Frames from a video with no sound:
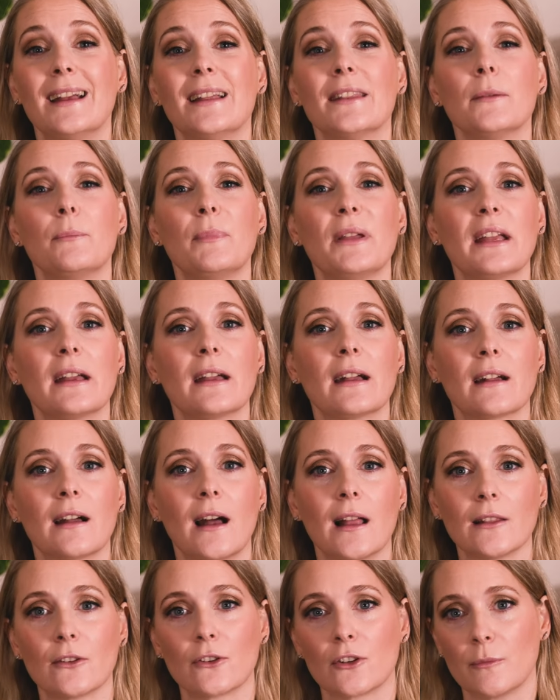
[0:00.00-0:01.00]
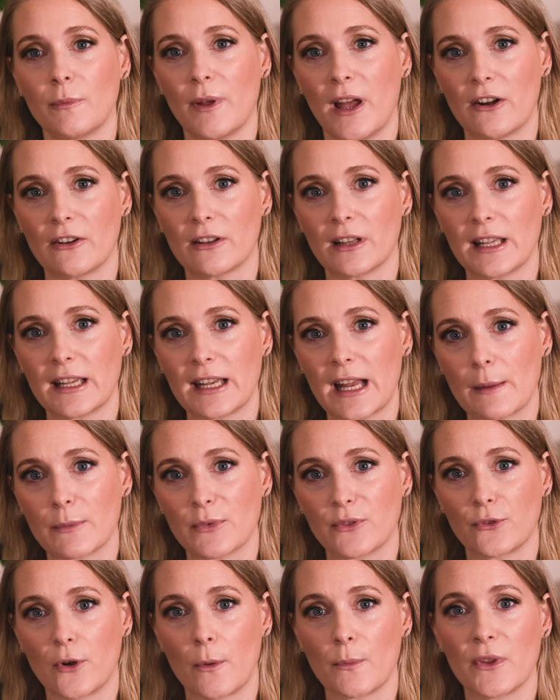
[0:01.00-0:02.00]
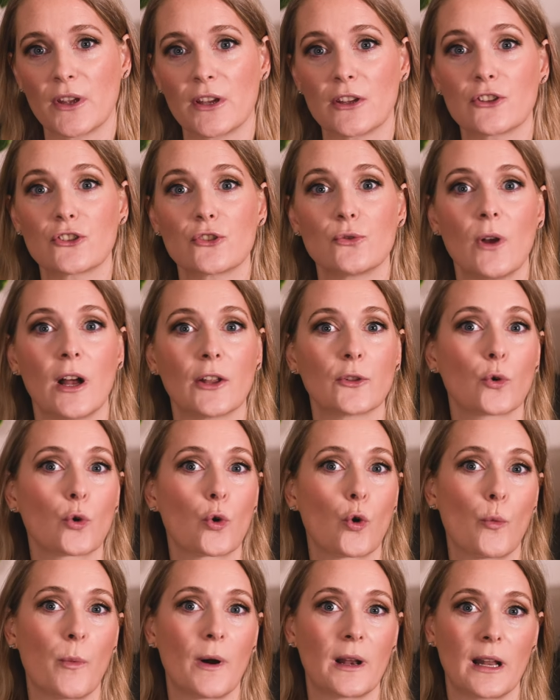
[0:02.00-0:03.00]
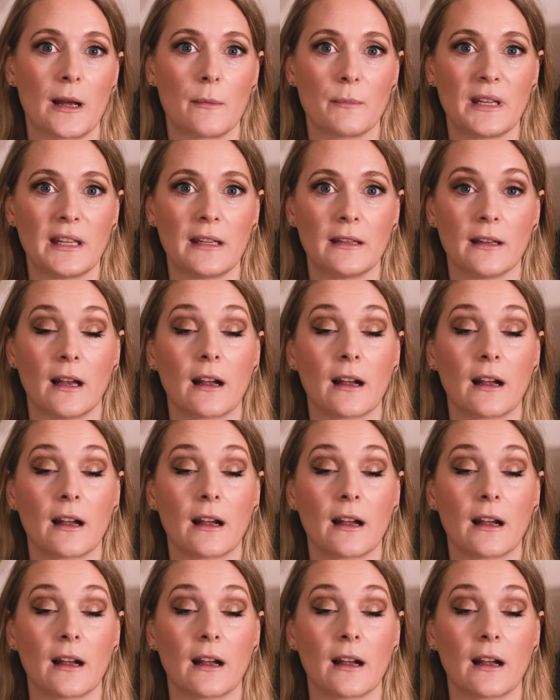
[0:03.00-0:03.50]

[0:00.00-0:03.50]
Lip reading: The pink color apparently comes from the cyanocobalamin,